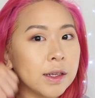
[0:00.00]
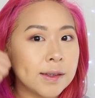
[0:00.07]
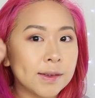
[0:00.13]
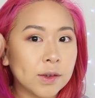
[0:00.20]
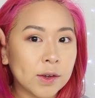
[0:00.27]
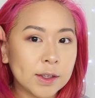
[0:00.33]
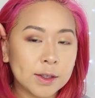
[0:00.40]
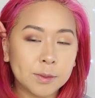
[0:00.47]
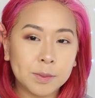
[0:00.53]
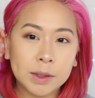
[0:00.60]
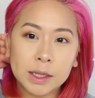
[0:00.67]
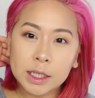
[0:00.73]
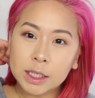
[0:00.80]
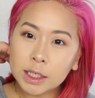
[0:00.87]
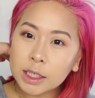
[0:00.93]
So it's
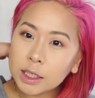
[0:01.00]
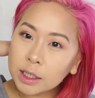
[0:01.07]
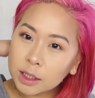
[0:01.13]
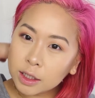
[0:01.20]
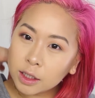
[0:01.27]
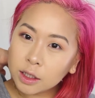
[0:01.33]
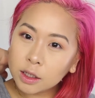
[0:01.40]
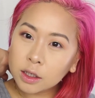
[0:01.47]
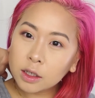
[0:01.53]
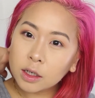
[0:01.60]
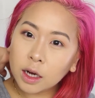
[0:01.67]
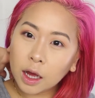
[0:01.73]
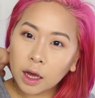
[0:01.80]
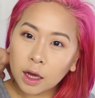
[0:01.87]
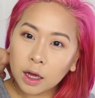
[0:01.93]
been like a
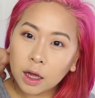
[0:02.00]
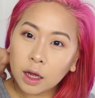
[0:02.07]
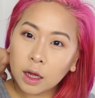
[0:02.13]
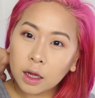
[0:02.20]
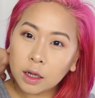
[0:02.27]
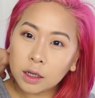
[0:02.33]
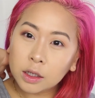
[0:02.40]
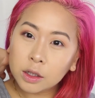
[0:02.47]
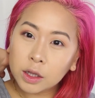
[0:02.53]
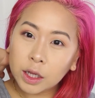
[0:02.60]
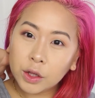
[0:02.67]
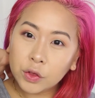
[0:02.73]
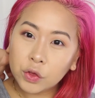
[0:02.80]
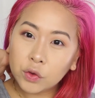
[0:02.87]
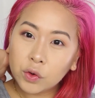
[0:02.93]
year and like
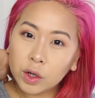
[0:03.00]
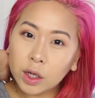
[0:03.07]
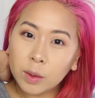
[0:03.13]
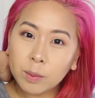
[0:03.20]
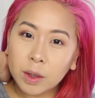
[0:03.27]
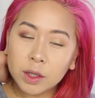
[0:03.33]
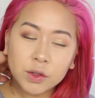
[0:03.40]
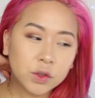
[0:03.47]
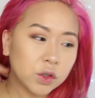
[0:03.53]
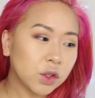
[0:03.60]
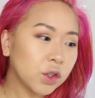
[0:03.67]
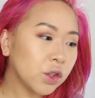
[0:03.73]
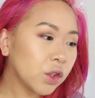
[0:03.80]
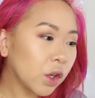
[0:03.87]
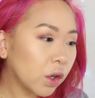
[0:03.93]
3 months or
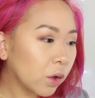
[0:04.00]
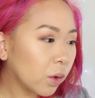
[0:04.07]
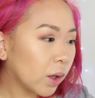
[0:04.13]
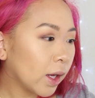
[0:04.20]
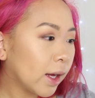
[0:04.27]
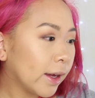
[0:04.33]
so